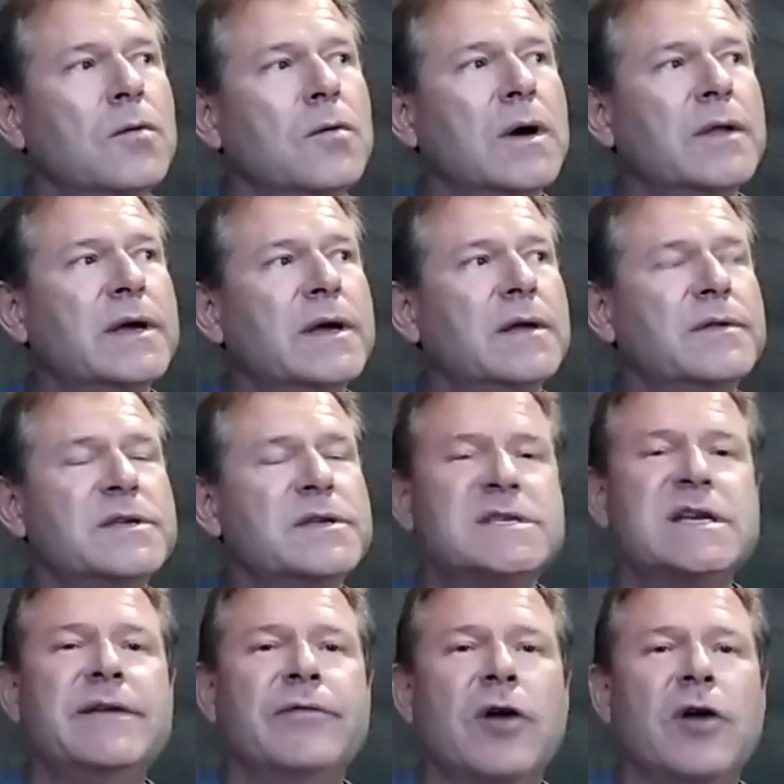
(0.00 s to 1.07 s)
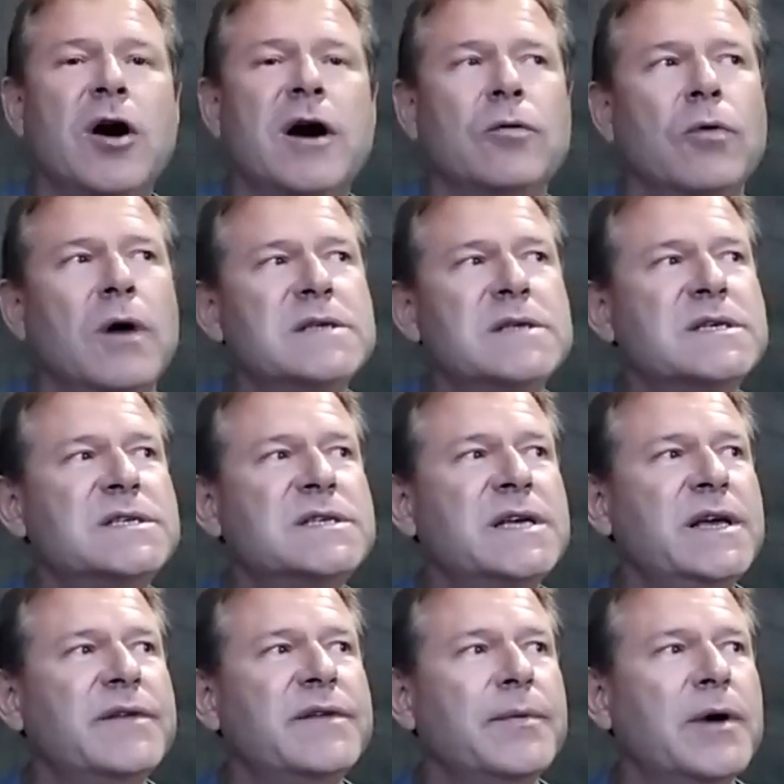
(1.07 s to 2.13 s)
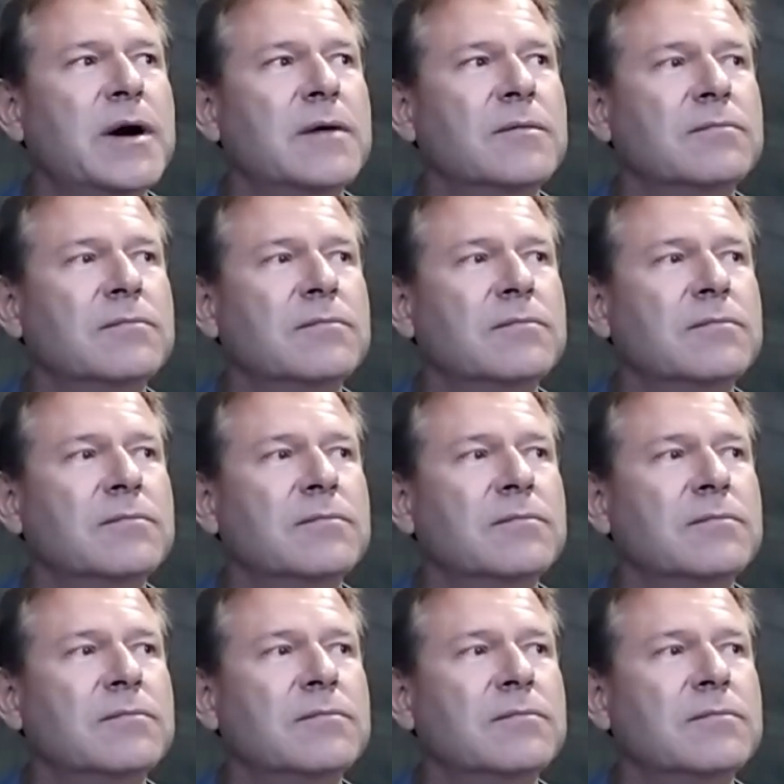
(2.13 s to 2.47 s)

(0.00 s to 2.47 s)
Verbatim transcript: well the, the city of ottawa it's a city of about